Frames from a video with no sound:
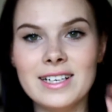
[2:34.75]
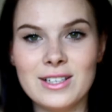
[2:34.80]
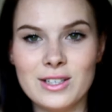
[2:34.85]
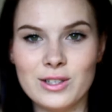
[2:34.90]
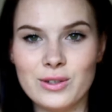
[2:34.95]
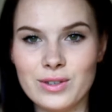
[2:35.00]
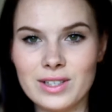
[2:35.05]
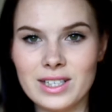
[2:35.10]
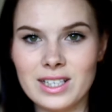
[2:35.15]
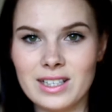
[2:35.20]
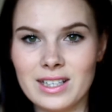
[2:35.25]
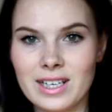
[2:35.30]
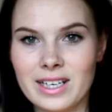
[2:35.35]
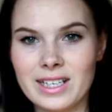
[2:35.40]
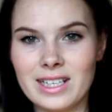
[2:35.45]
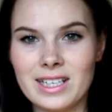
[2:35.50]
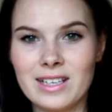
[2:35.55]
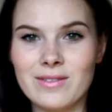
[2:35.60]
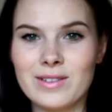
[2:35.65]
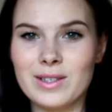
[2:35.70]
It just really
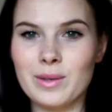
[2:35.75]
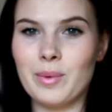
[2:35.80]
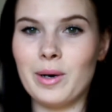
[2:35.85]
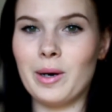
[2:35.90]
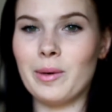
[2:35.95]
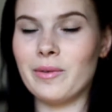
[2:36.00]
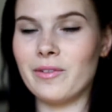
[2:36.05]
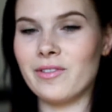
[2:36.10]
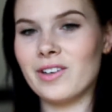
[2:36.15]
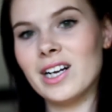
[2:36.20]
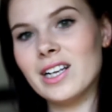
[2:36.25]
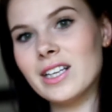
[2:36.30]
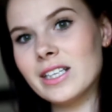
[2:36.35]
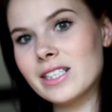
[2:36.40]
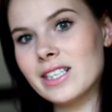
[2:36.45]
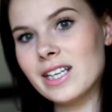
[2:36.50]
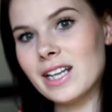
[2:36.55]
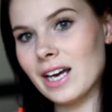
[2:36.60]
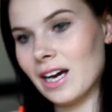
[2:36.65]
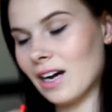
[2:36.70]
like gives a pop of
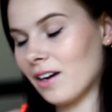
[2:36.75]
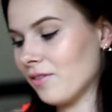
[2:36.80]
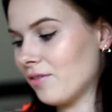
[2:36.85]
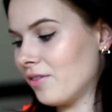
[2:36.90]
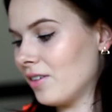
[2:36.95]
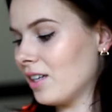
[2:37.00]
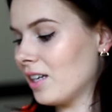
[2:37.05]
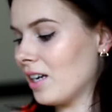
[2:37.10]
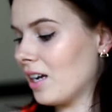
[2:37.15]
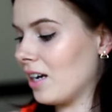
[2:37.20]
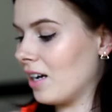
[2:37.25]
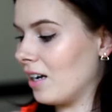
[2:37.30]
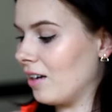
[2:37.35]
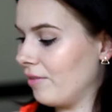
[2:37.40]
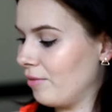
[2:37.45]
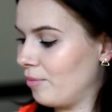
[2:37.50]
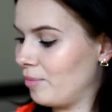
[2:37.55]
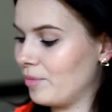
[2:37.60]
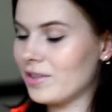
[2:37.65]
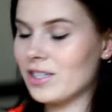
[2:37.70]
colour to the outfit and
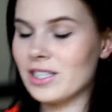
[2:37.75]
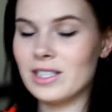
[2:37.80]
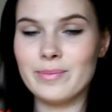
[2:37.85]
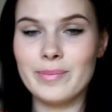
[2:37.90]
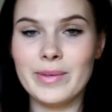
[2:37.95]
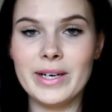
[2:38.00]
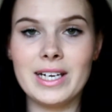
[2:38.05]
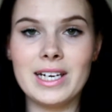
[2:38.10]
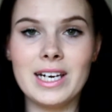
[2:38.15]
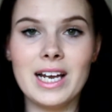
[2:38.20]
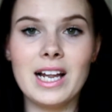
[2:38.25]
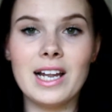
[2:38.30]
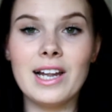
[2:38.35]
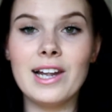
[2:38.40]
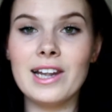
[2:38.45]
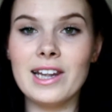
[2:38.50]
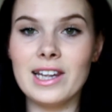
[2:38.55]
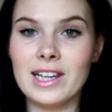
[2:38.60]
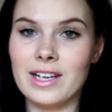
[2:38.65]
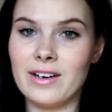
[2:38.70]
I've just been
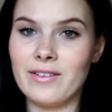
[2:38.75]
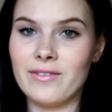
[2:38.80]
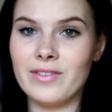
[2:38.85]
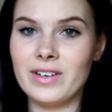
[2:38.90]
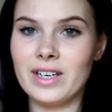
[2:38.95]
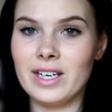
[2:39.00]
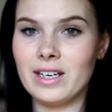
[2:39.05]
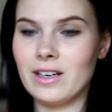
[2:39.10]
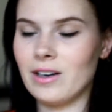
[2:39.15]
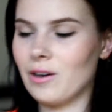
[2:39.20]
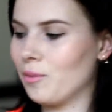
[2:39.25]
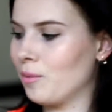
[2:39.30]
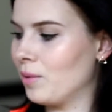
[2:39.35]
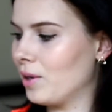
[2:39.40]
loving